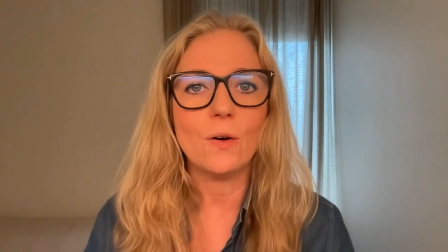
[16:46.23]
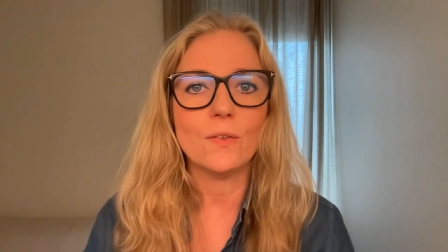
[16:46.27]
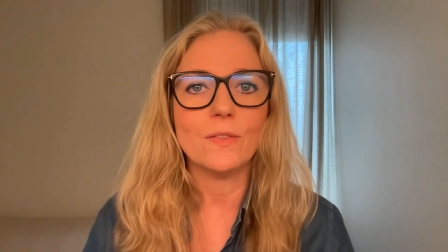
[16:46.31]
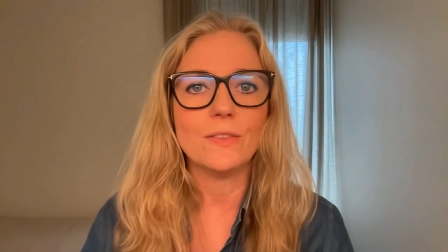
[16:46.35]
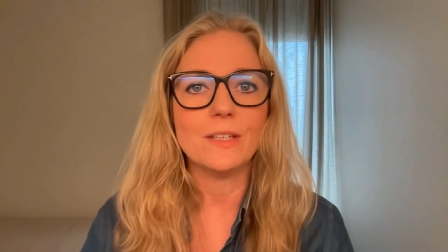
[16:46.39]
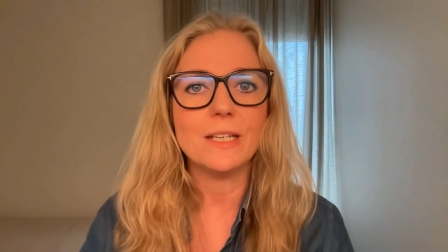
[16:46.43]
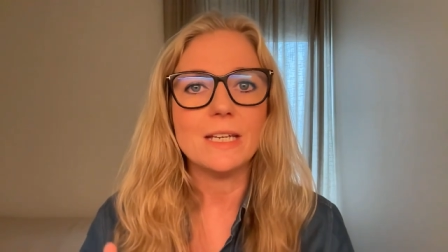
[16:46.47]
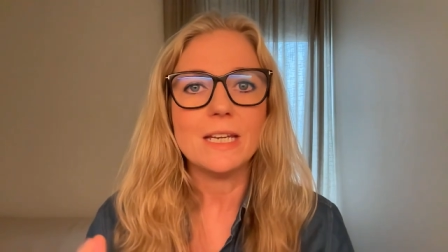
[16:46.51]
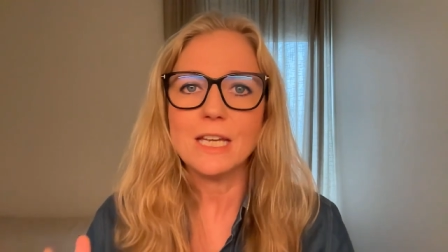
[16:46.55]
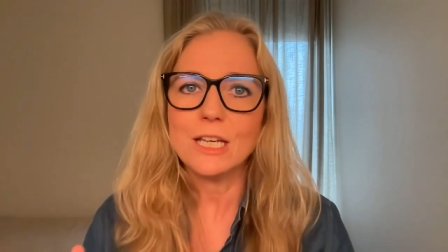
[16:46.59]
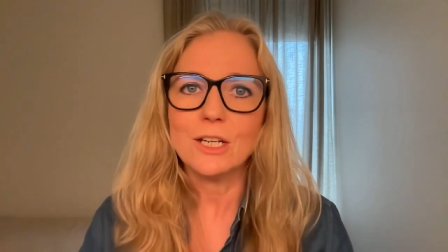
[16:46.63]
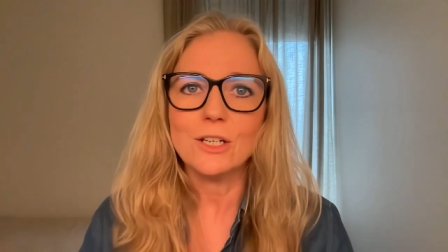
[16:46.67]

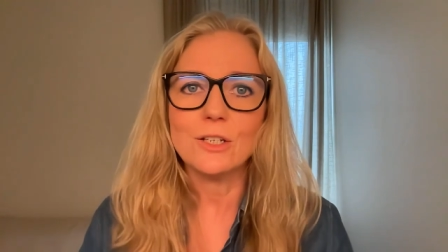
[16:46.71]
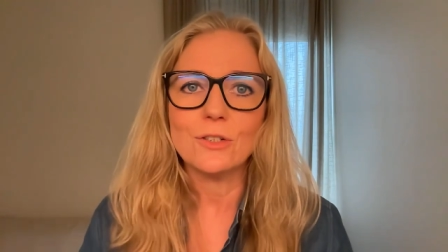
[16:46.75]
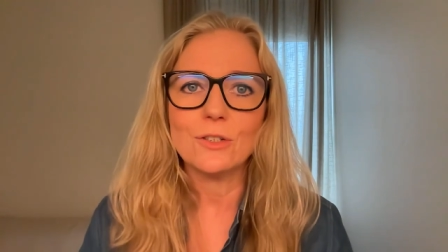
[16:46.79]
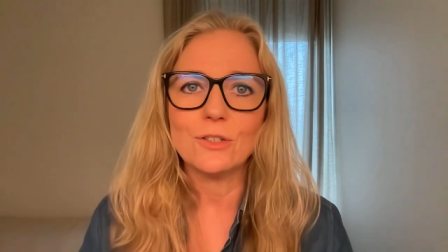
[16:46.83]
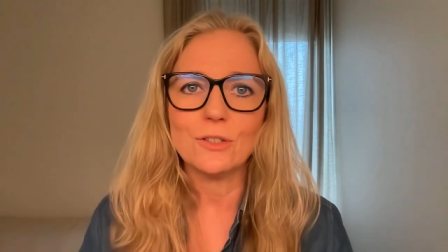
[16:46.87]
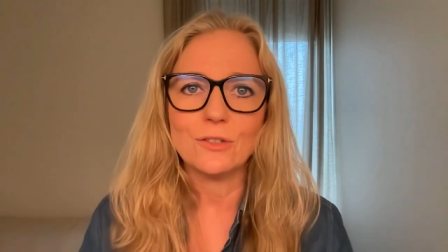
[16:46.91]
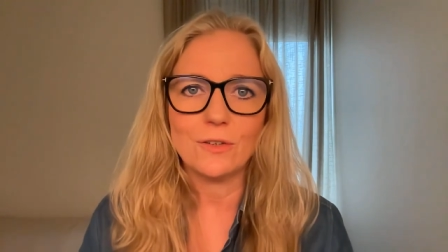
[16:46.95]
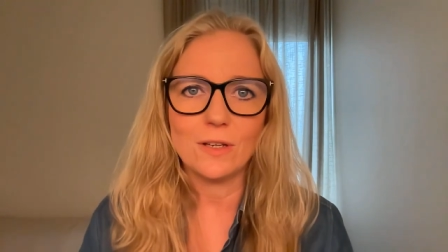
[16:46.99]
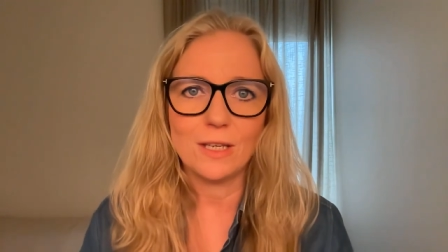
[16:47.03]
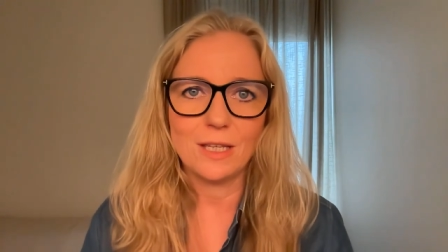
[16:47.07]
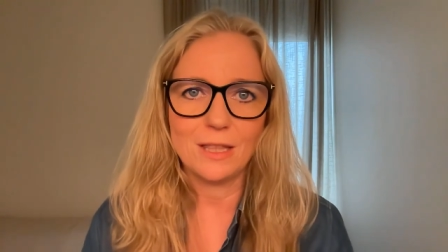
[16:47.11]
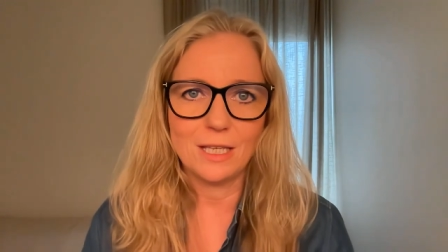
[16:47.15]
on the
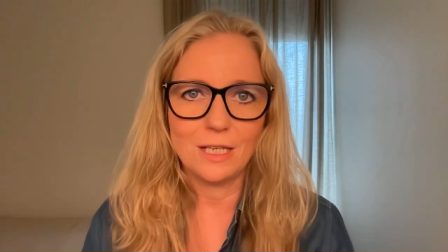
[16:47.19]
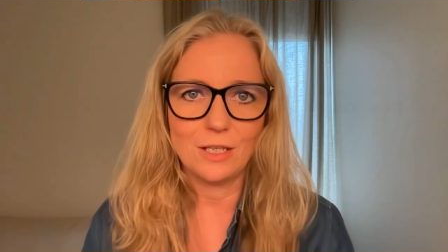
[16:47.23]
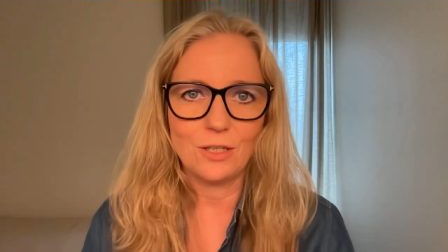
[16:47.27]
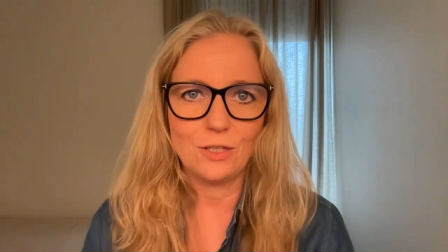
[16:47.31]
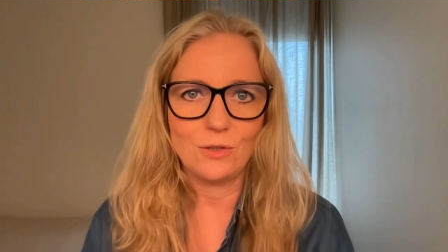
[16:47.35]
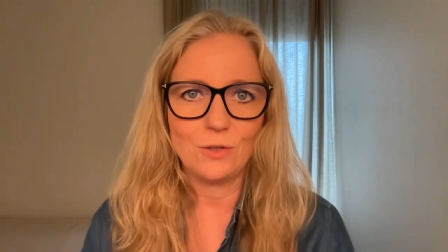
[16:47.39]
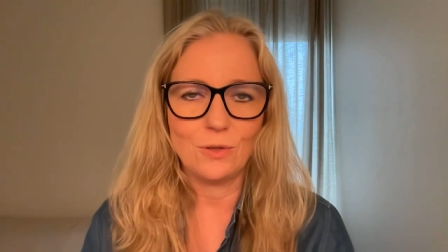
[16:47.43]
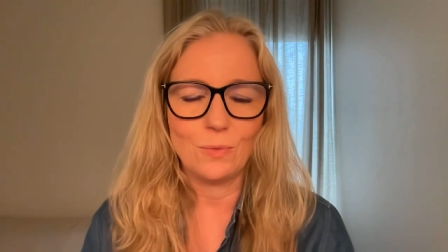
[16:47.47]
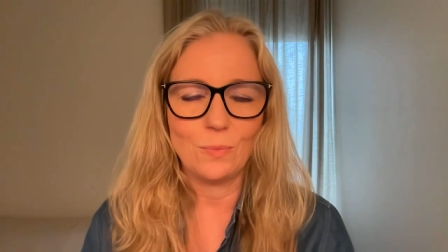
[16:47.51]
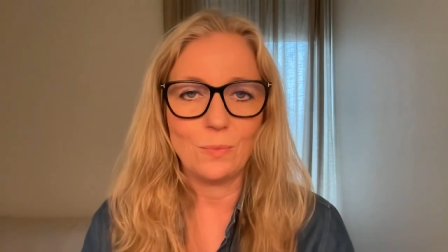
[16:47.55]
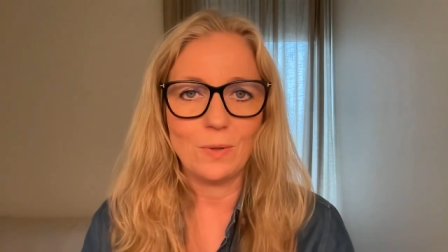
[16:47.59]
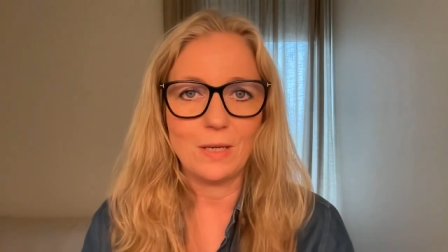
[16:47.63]
industry
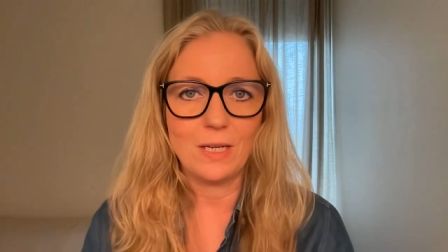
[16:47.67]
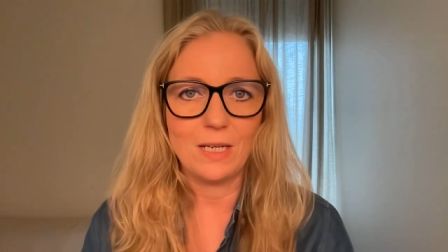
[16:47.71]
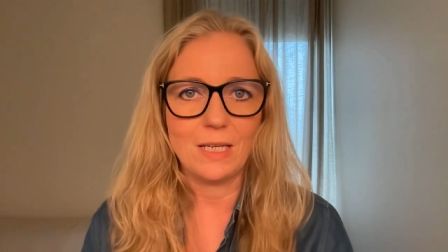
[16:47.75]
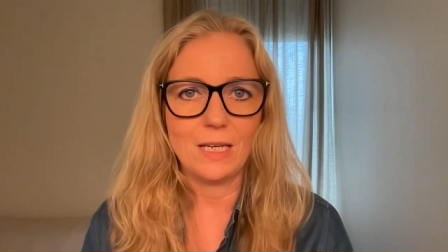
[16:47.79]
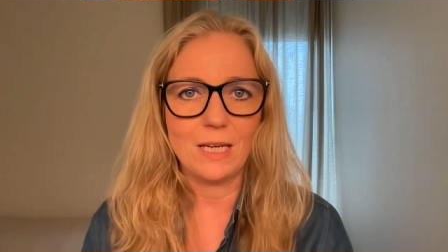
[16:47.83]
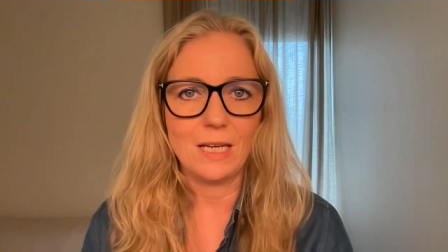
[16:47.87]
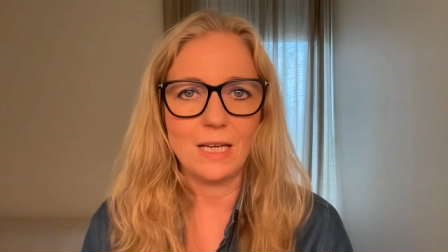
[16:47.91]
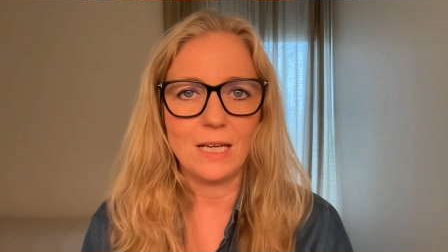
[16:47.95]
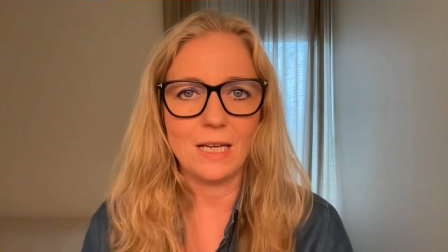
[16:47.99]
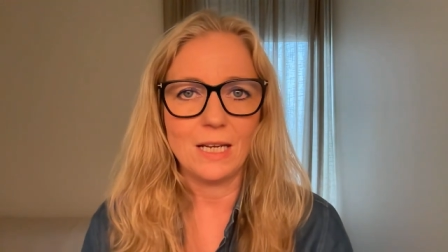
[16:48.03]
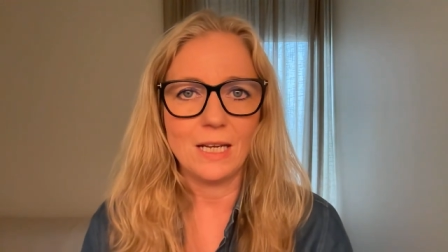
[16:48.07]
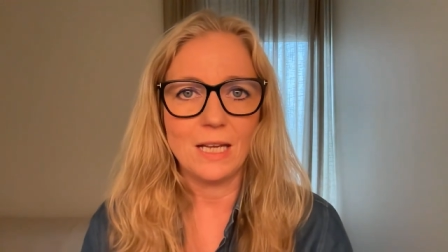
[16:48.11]
that you're
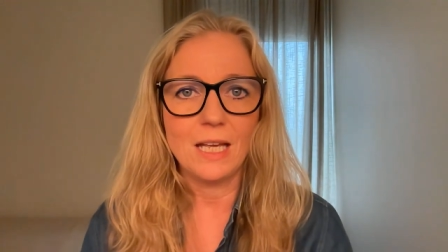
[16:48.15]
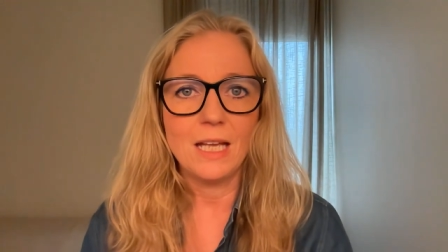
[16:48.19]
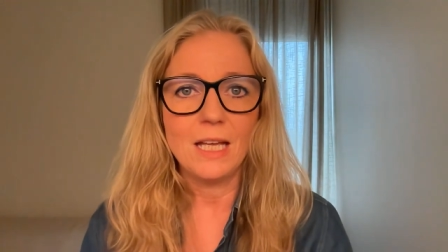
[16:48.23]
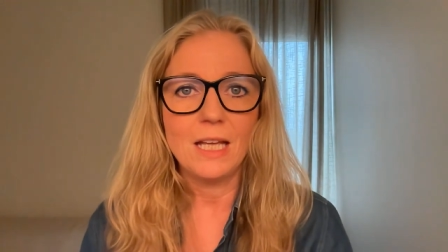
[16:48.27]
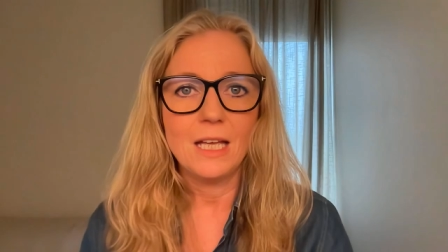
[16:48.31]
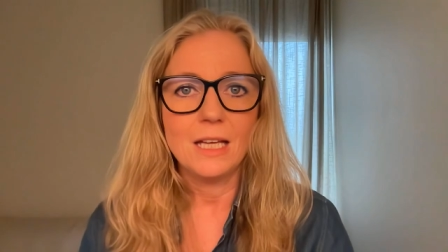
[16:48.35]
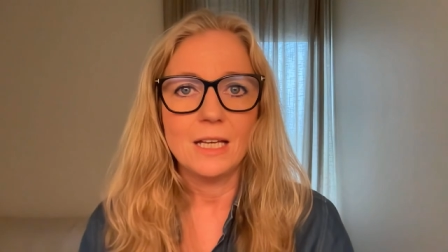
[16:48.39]
picking.